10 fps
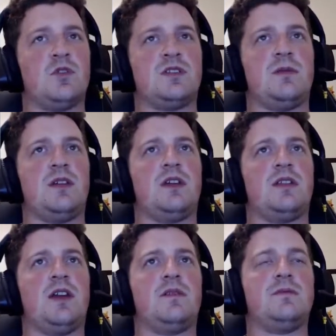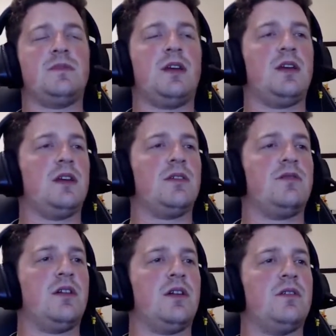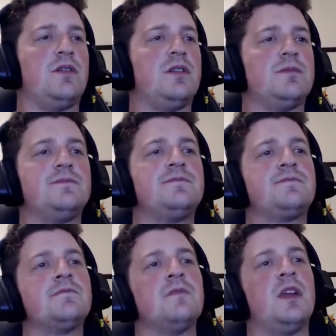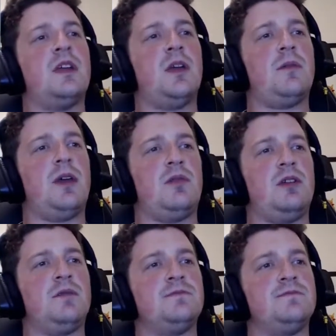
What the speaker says: Or something like that. Yeah, fair enough. Yeah, maybe.